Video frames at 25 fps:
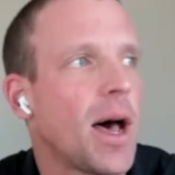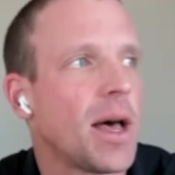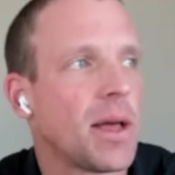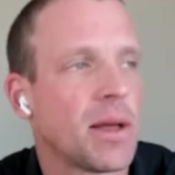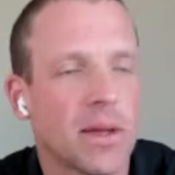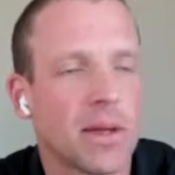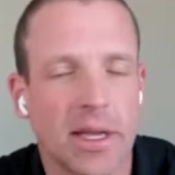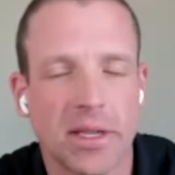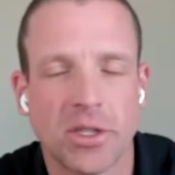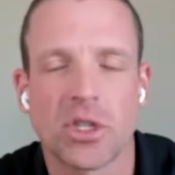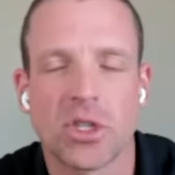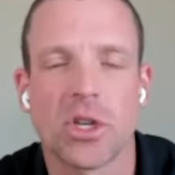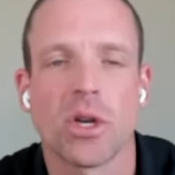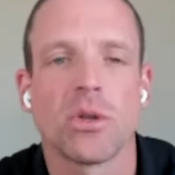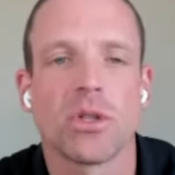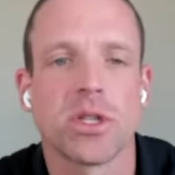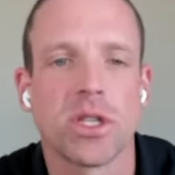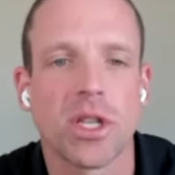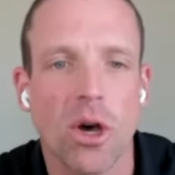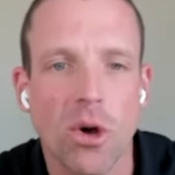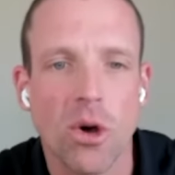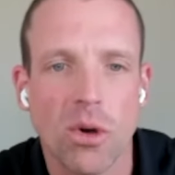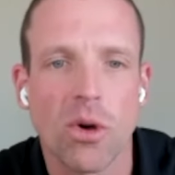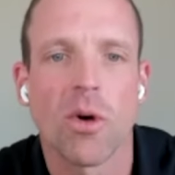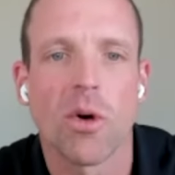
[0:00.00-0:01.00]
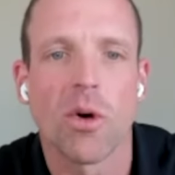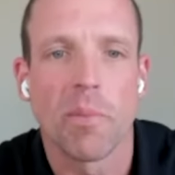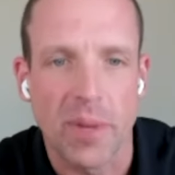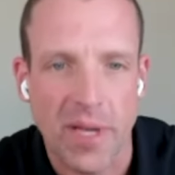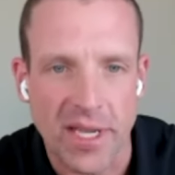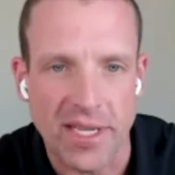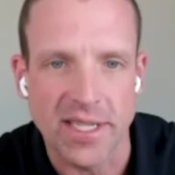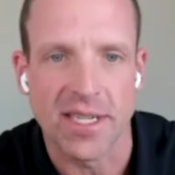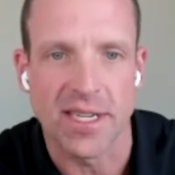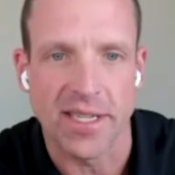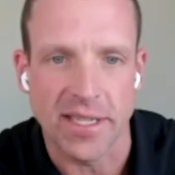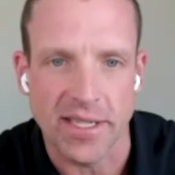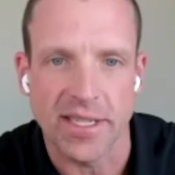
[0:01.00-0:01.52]
It shows local
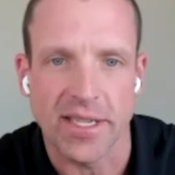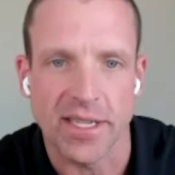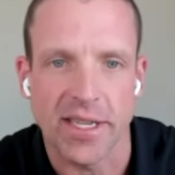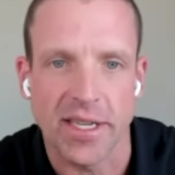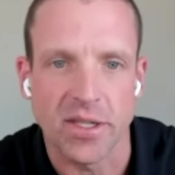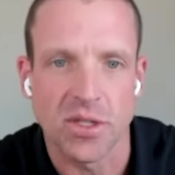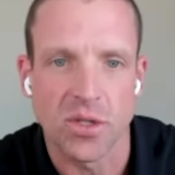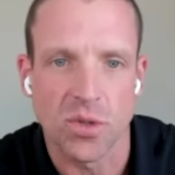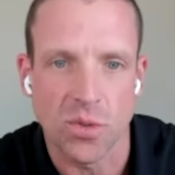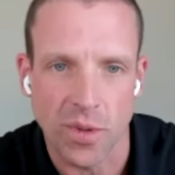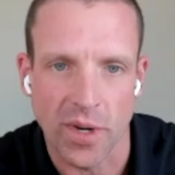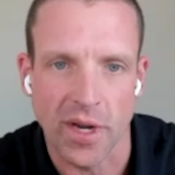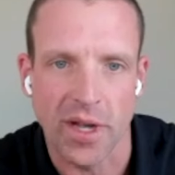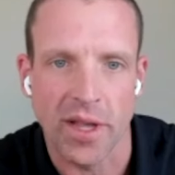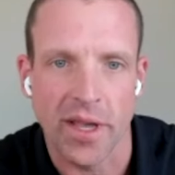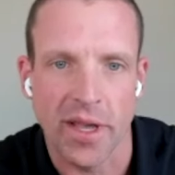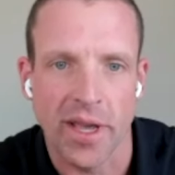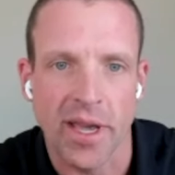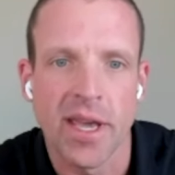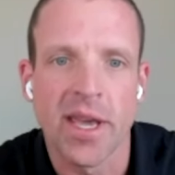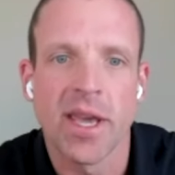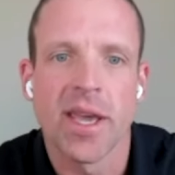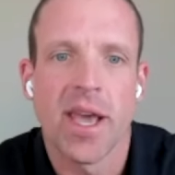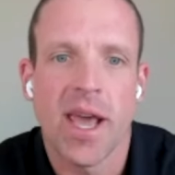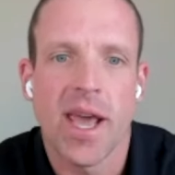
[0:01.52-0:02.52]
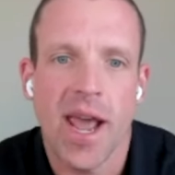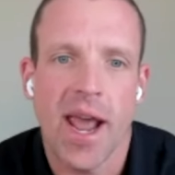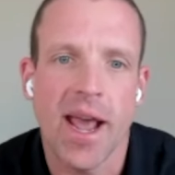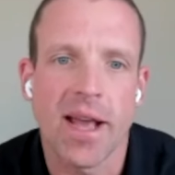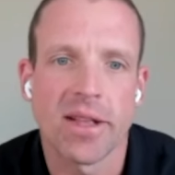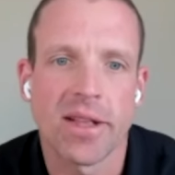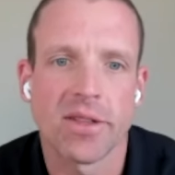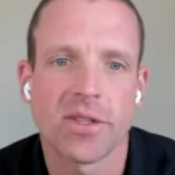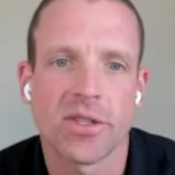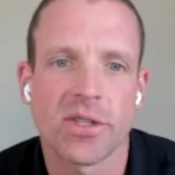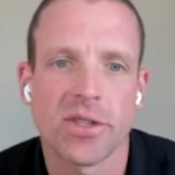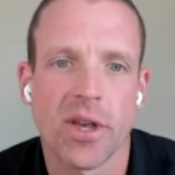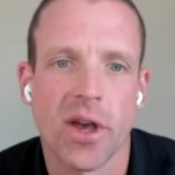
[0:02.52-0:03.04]
businesses, really. And
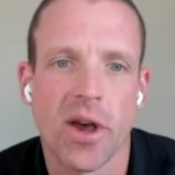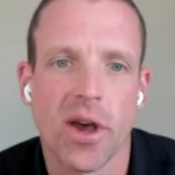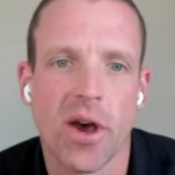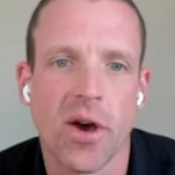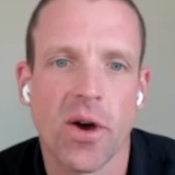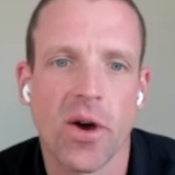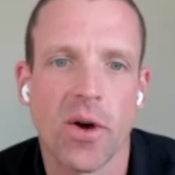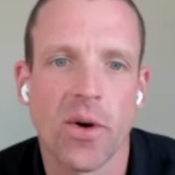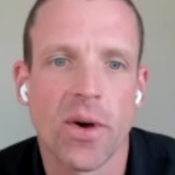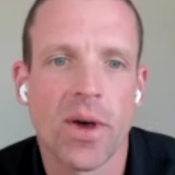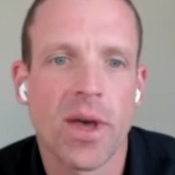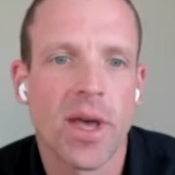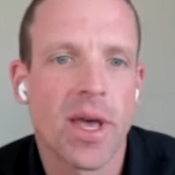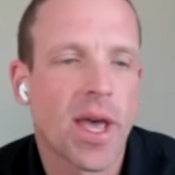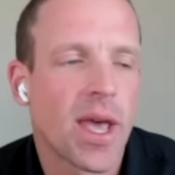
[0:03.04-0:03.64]
so